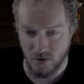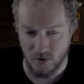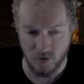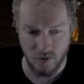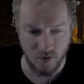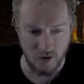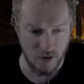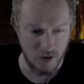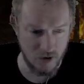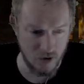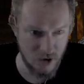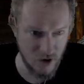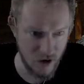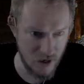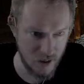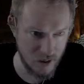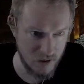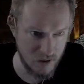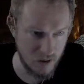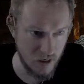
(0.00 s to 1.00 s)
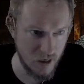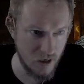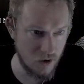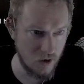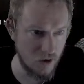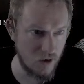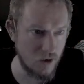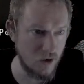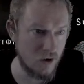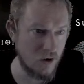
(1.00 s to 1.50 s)
with Dragon
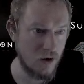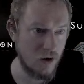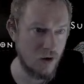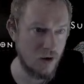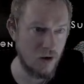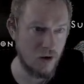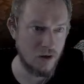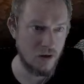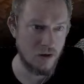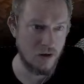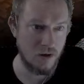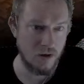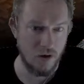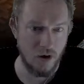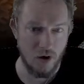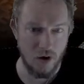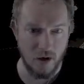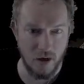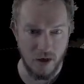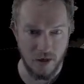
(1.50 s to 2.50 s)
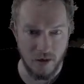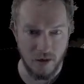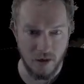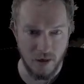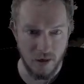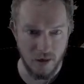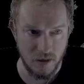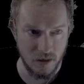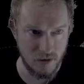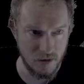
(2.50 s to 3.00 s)
Tail, all I'd
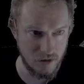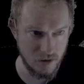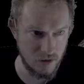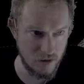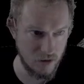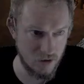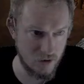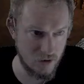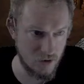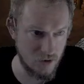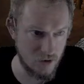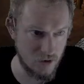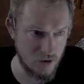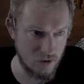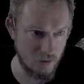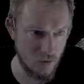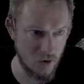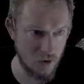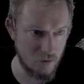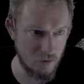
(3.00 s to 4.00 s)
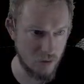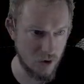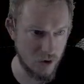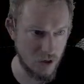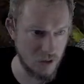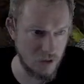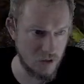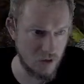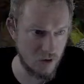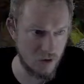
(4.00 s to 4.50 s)
need is to use a Bone
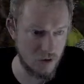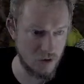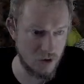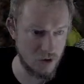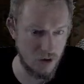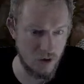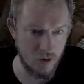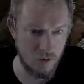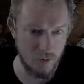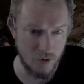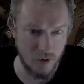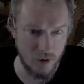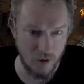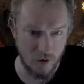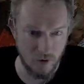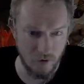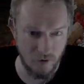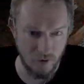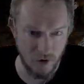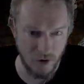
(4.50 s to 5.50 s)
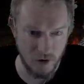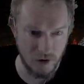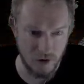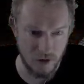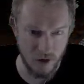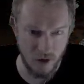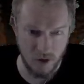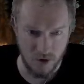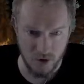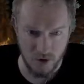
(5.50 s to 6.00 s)
Break Sunder Charm and that would fix
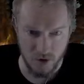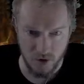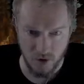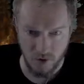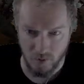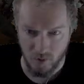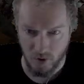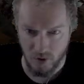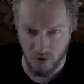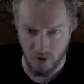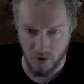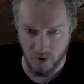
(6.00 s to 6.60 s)
that issue. But